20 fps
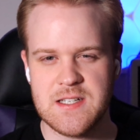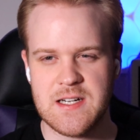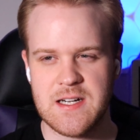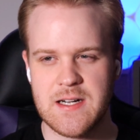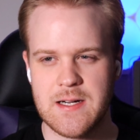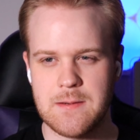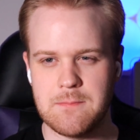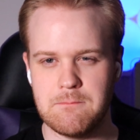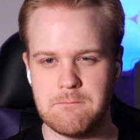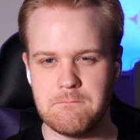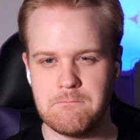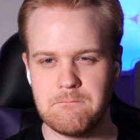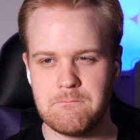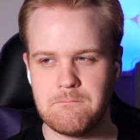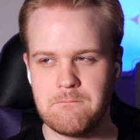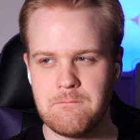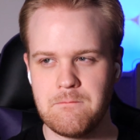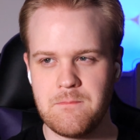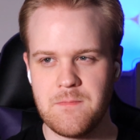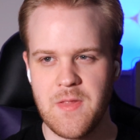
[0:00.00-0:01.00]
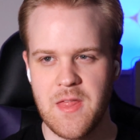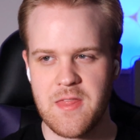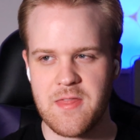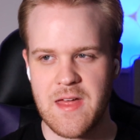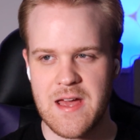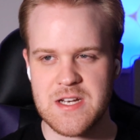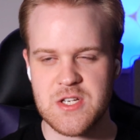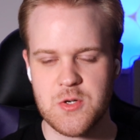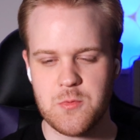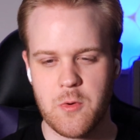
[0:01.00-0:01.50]
um,
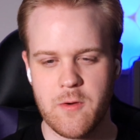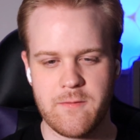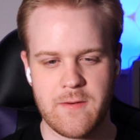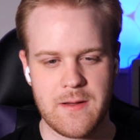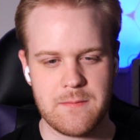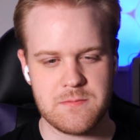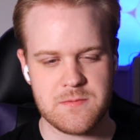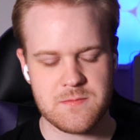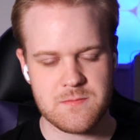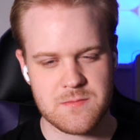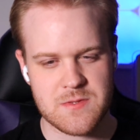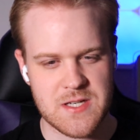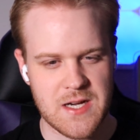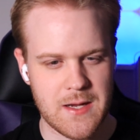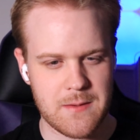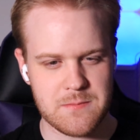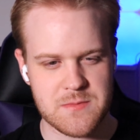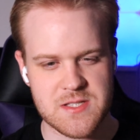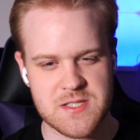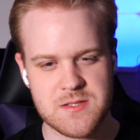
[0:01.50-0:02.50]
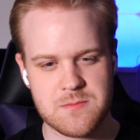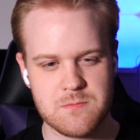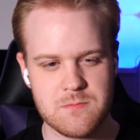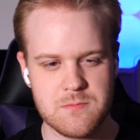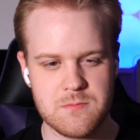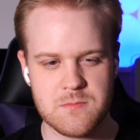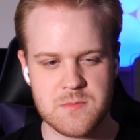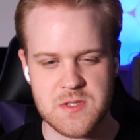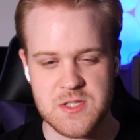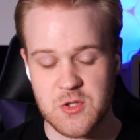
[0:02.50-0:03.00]
that 2.5 times
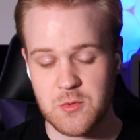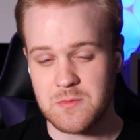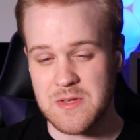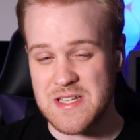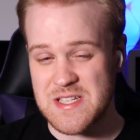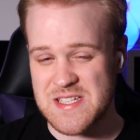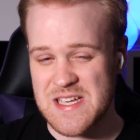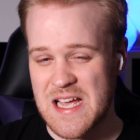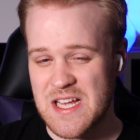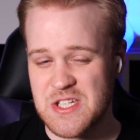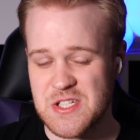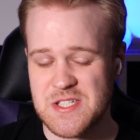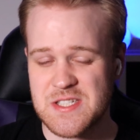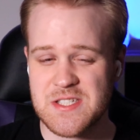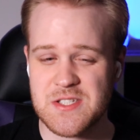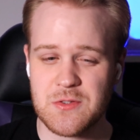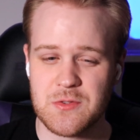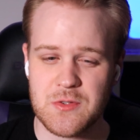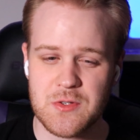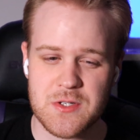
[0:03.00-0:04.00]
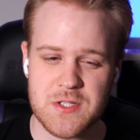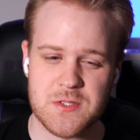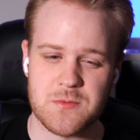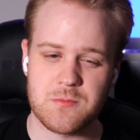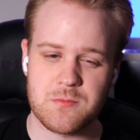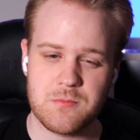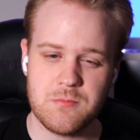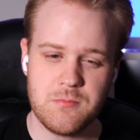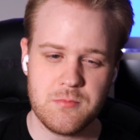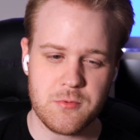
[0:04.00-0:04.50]
zoom lens actually still looks
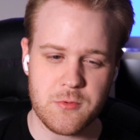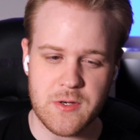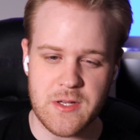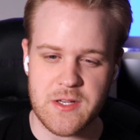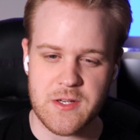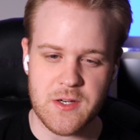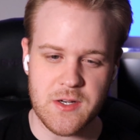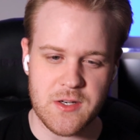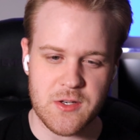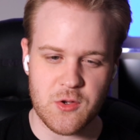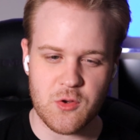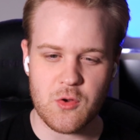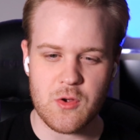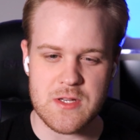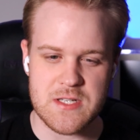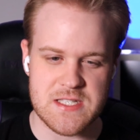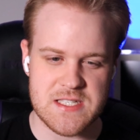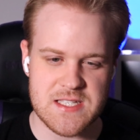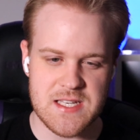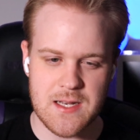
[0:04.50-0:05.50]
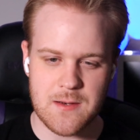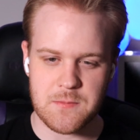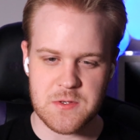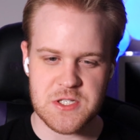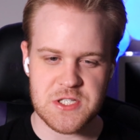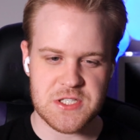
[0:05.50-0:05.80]
pretty good and you can set up a